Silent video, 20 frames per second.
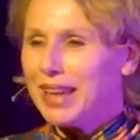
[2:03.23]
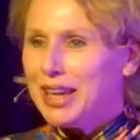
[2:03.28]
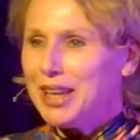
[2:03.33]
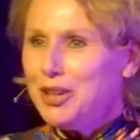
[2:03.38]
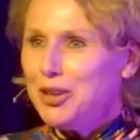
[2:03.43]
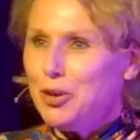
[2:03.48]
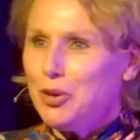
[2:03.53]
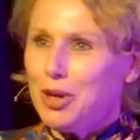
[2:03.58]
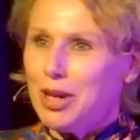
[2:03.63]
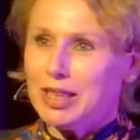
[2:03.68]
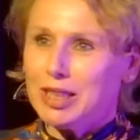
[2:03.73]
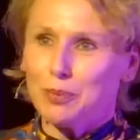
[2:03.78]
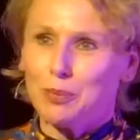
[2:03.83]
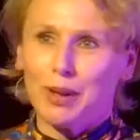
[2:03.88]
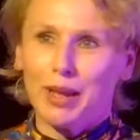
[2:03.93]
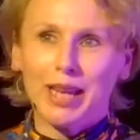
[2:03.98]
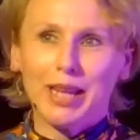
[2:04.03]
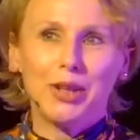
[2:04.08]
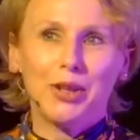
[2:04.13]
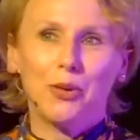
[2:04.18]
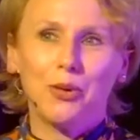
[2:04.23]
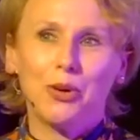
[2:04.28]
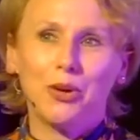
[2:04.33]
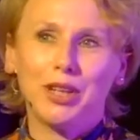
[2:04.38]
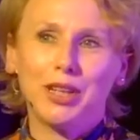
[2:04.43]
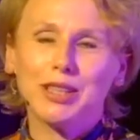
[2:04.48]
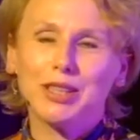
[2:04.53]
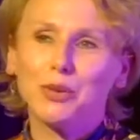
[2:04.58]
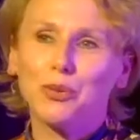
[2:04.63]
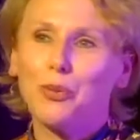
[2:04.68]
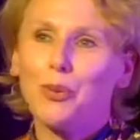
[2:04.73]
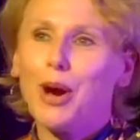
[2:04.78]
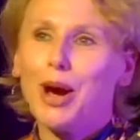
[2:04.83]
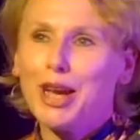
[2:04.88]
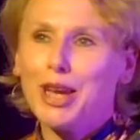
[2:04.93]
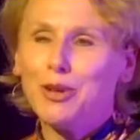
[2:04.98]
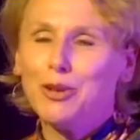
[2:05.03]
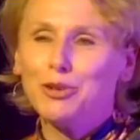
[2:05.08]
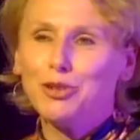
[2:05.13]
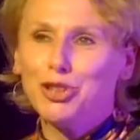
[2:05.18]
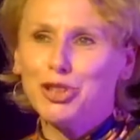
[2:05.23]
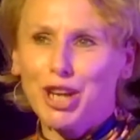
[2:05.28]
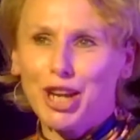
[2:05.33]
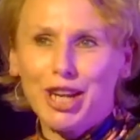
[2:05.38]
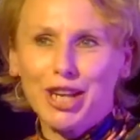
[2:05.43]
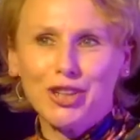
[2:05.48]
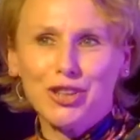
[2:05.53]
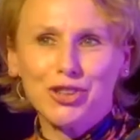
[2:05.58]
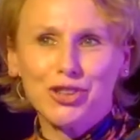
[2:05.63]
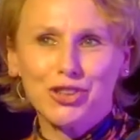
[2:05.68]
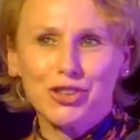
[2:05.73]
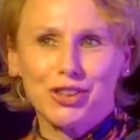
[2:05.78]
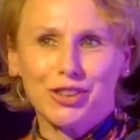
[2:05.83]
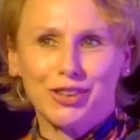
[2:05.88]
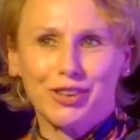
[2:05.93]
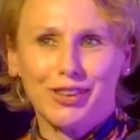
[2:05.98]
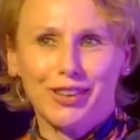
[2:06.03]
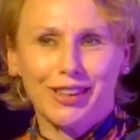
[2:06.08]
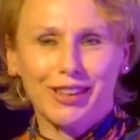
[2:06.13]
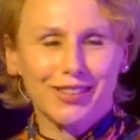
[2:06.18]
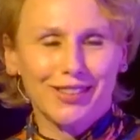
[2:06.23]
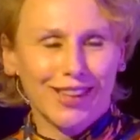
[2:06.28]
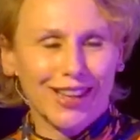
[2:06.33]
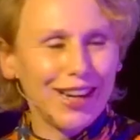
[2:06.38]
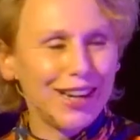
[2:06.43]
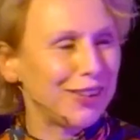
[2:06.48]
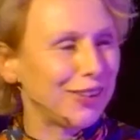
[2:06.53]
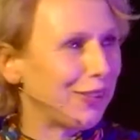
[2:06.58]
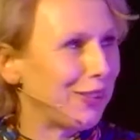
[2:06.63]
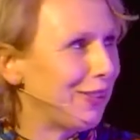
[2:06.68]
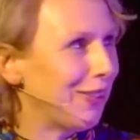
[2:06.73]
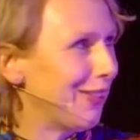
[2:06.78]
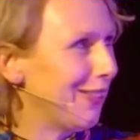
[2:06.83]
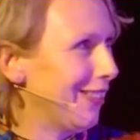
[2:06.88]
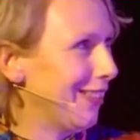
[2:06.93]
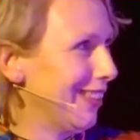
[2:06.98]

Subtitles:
you explain the audience why you changed the title?